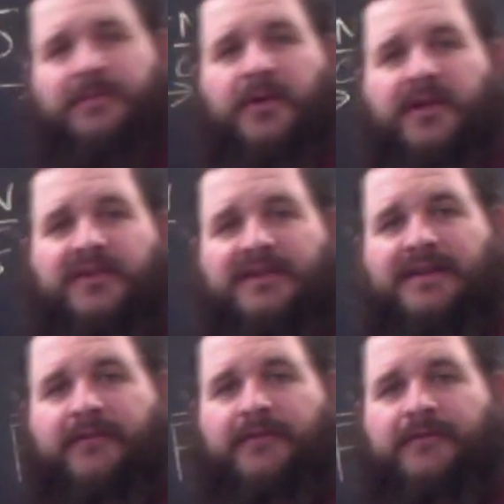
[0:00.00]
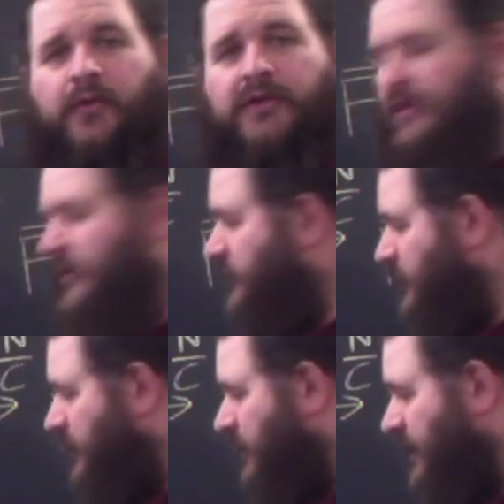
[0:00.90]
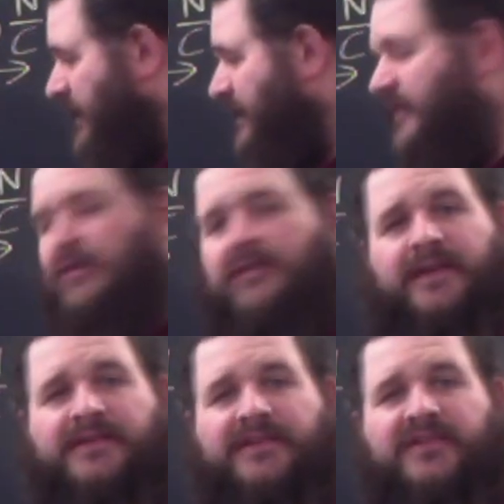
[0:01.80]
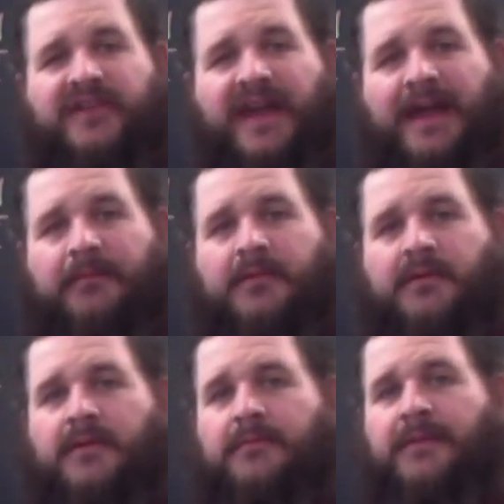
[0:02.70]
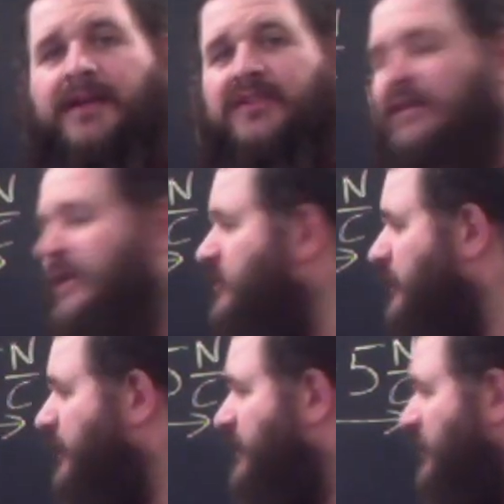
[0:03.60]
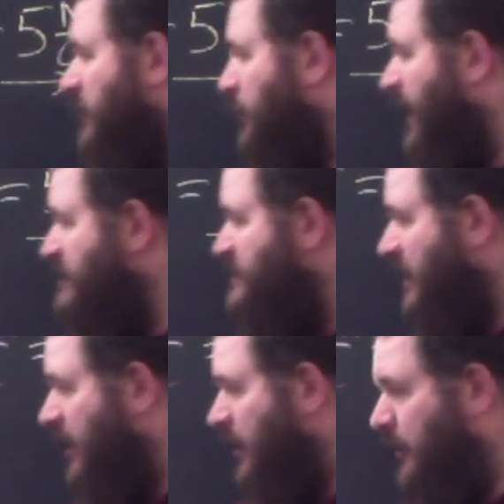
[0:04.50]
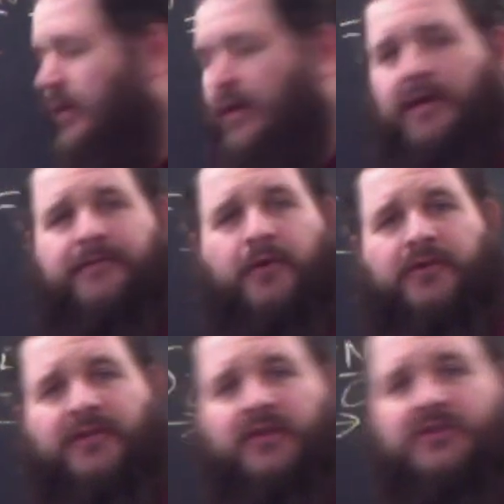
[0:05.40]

experiencing different forces, the electric field is the same, because the electric field is the ratio of force